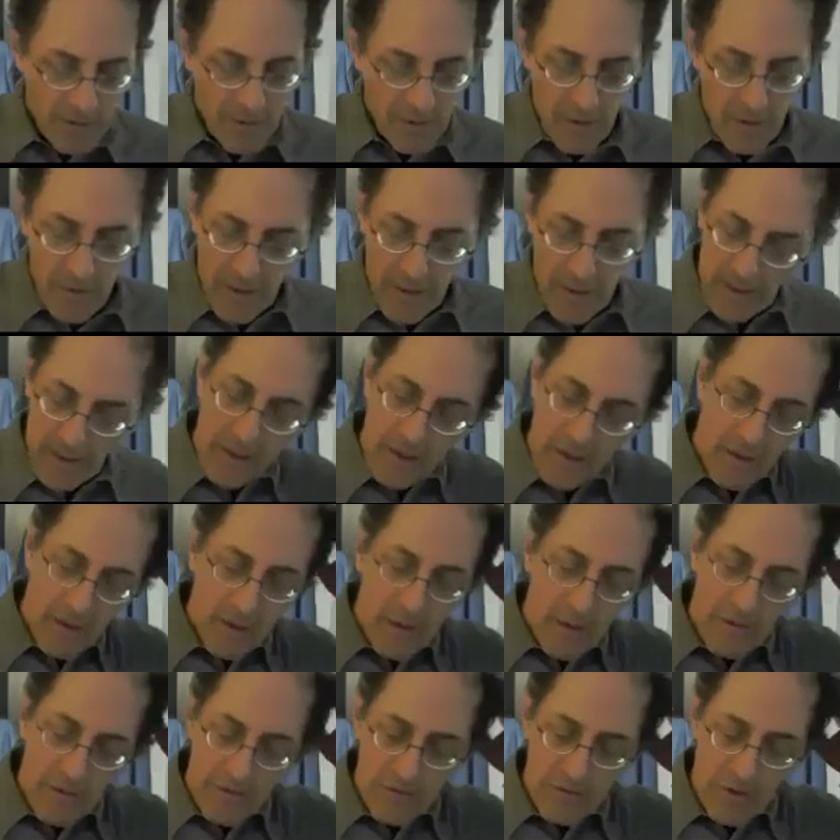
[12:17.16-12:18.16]
Okay,
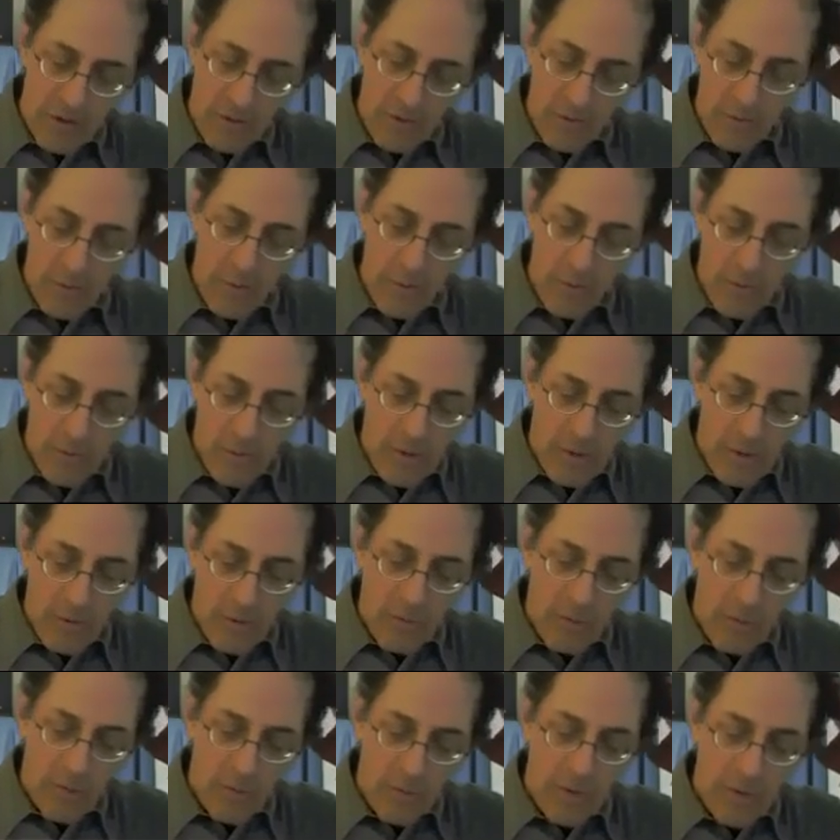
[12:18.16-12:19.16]
so
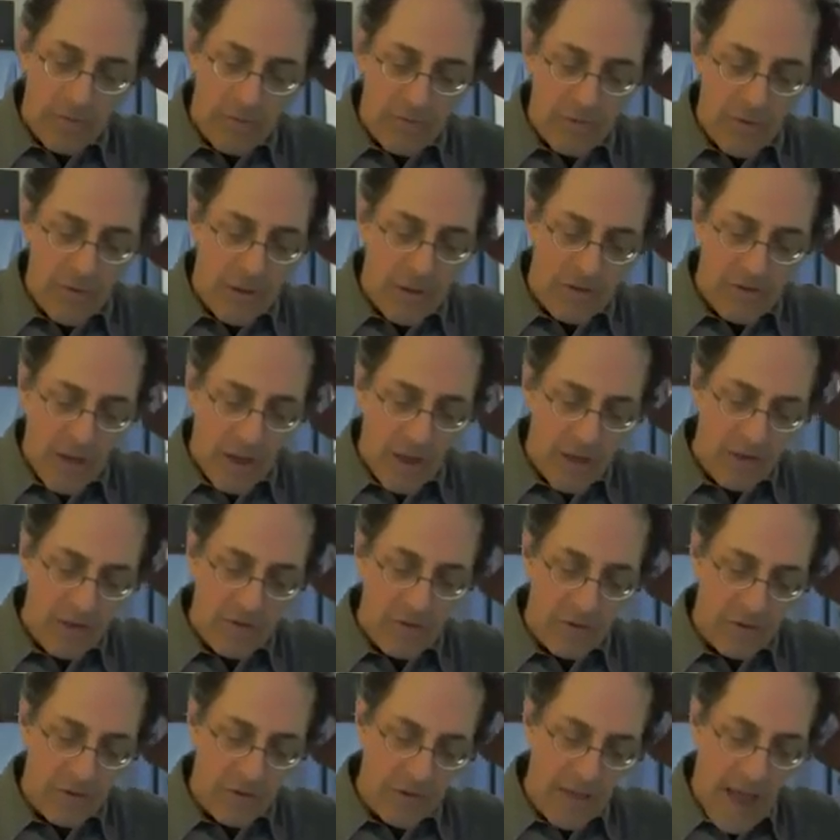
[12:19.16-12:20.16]
what we've done
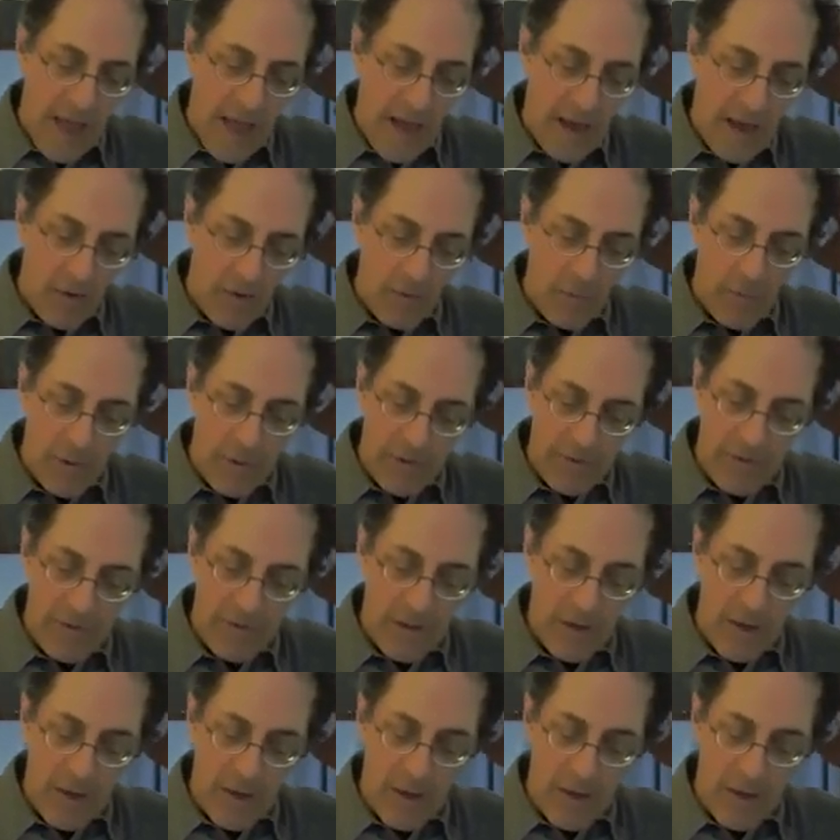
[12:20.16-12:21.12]
until now with